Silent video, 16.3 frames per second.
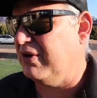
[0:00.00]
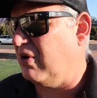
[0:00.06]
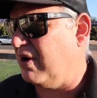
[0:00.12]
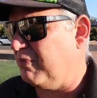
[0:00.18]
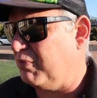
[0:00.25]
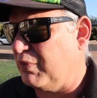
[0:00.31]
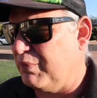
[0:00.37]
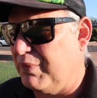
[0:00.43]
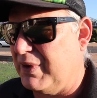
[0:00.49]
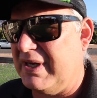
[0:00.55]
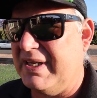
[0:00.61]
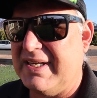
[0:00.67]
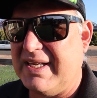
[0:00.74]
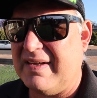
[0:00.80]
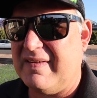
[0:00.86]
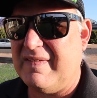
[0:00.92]
light will
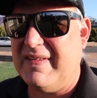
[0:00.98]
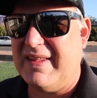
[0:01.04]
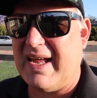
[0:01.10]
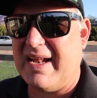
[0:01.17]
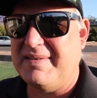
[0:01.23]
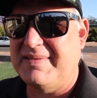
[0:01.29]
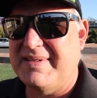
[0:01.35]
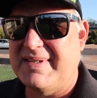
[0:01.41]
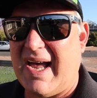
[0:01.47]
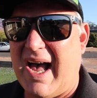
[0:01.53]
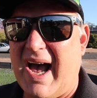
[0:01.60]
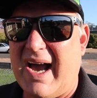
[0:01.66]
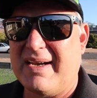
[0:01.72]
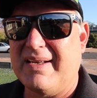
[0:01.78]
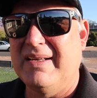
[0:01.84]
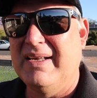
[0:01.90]
really get you that
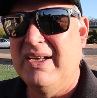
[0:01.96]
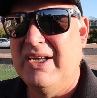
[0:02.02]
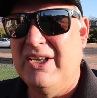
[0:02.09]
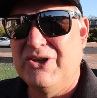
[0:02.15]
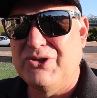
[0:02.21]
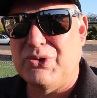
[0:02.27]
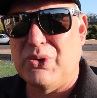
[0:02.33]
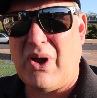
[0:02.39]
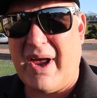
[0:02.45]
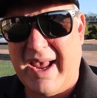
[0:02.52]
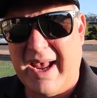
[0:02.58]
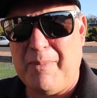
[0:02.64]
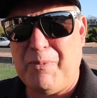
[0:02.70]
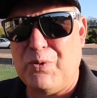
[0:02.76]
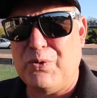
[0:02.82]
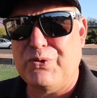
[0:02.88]
dark sort of like
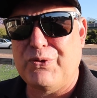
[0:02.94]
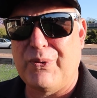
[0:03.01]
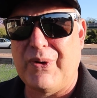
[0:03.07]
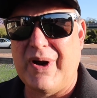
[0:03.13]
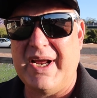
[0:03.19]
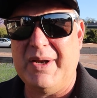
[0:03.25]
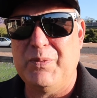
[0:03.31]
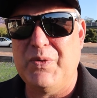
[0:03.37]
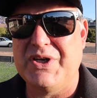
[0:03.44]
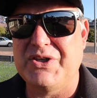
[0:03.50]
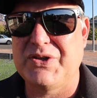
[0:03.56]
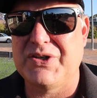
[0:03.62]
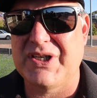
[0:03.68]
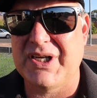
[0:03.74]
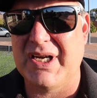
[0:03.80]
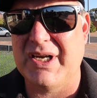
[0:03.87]
emerald green,
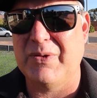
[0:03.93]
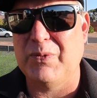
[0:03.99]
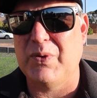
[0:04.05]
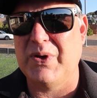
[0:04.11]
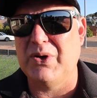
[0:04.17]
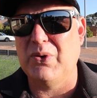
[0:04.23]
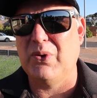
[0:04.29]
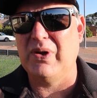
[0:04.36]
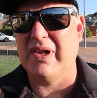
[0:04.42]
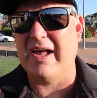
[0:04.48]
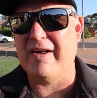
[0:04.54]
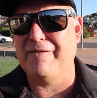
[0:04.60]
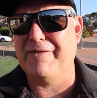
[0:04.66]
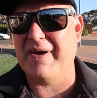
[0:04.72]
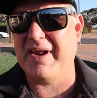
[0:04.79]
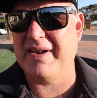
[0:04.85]
which we all
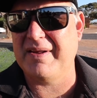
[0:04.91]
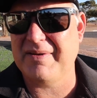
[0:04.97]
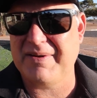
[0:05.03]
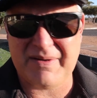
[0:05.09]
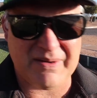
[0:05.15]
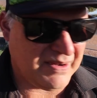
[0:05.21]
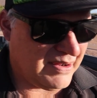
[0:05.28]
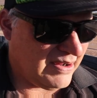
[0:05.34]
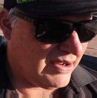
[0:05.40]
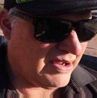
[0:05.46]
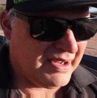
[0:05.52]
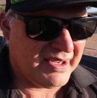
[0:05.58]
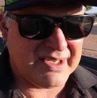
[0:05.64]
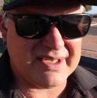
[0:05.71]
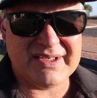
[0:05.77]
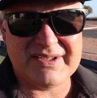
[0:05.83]
love, and it
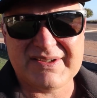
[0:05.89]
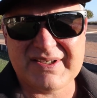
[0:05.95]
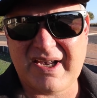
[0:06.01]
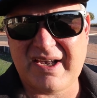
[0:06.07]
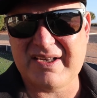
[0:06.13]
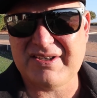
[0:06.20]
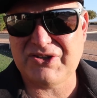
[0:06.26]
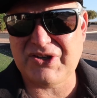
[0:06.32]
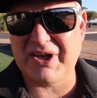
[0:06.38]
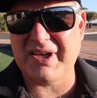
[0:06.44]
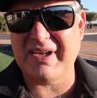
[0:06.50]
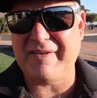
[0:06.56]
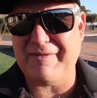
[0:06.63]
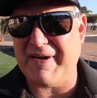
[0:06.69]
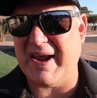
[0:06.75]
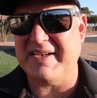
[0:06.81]
is
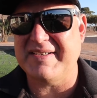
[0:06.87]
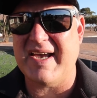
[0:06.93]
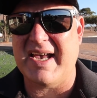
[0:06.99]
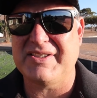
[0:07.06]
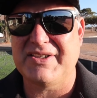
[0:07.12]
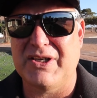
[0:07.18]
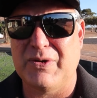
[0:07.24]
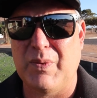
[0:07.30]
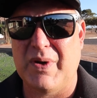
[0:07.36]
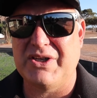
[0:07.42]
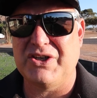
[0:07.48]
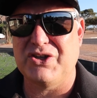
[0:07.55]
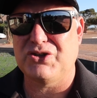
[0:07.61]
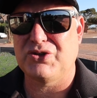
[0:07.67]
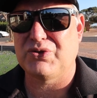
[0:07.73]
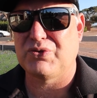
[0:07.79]
certainly fantastic when
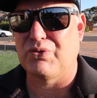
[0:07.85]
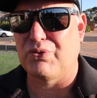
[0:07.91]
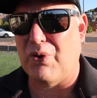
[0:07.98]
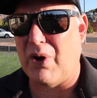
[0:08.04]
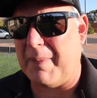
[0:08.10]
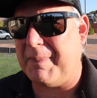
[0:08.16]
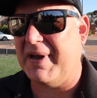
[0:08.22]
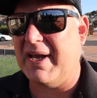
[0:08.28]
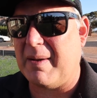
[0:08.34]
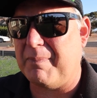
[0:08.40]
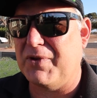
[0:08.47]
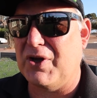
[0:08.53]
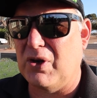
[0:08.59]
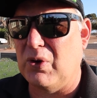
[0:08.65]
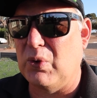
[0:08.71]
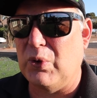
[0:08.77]
you're striping
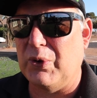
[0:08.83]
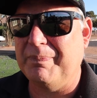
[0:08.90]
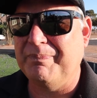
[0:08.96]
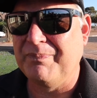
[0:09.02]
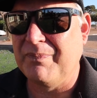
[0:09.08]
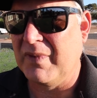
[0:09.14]
up your lawn.